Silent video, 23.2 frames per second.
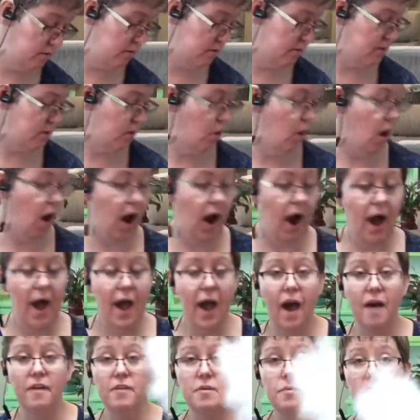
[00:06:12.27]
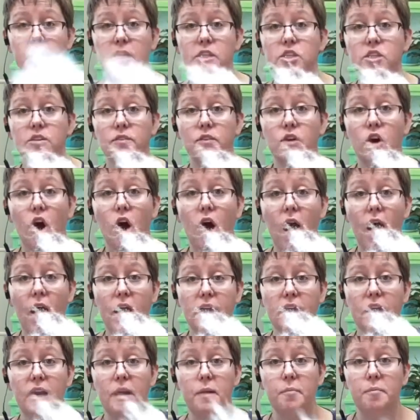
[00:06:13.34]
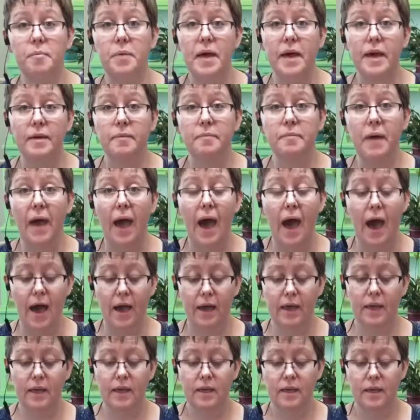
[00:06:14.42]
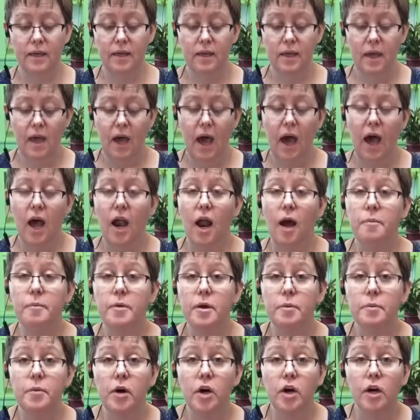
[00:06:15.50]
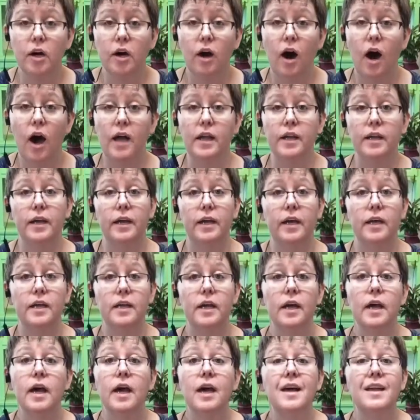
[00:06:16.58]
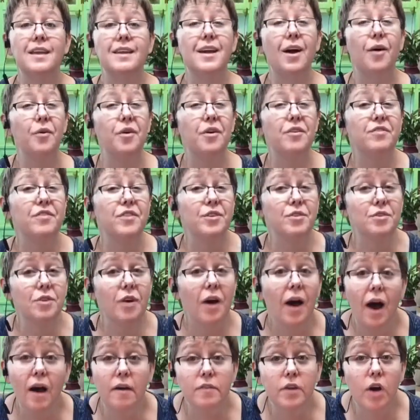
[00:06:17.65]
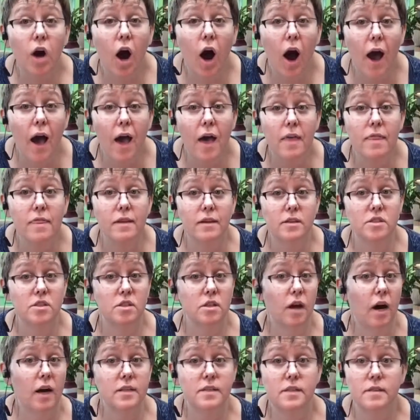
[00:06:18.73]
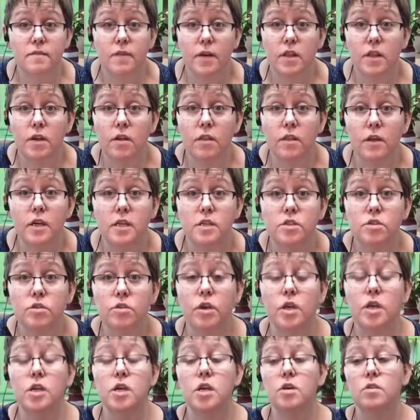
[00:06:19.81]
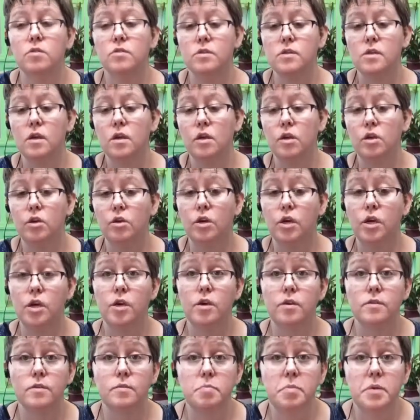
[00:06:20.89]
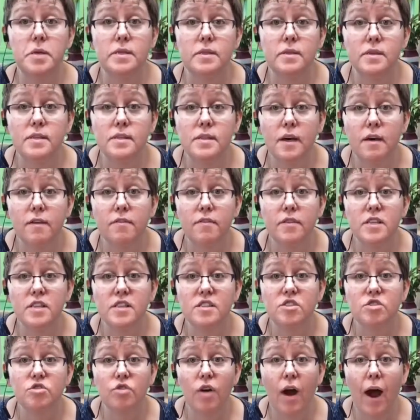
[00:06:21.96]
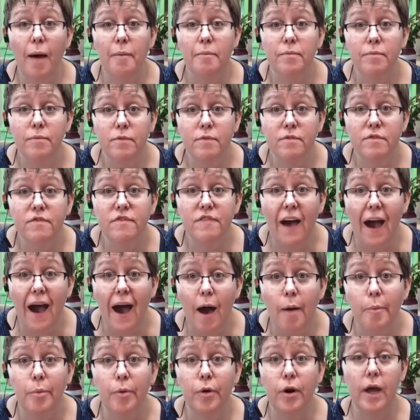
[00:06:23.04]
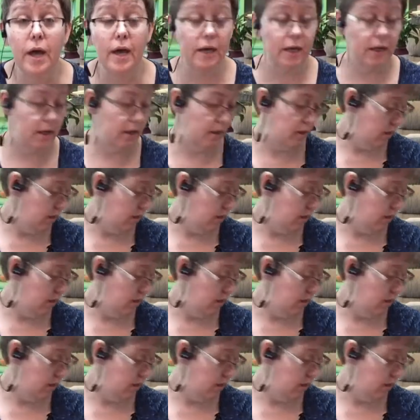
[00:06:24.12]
So I have a bunch of cotton in a big bag, and I'm going to put cotton in it. Now, if you don't have cotton, there's lots of other things you can use. You can use pieces of scrap fabric,